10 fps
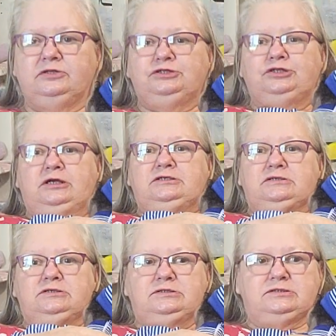the
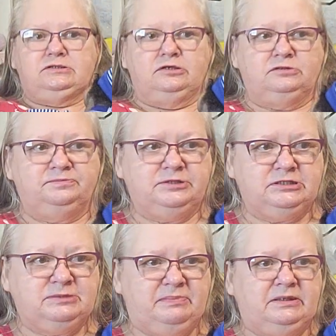Jacelyn sculpt
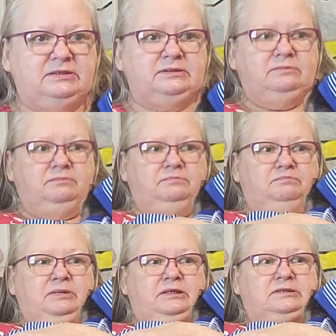is pen,
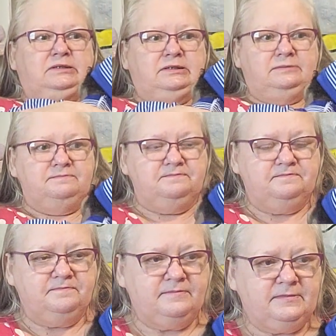pending.
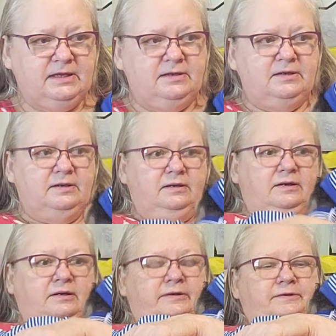
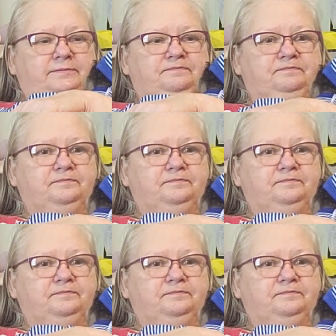Um,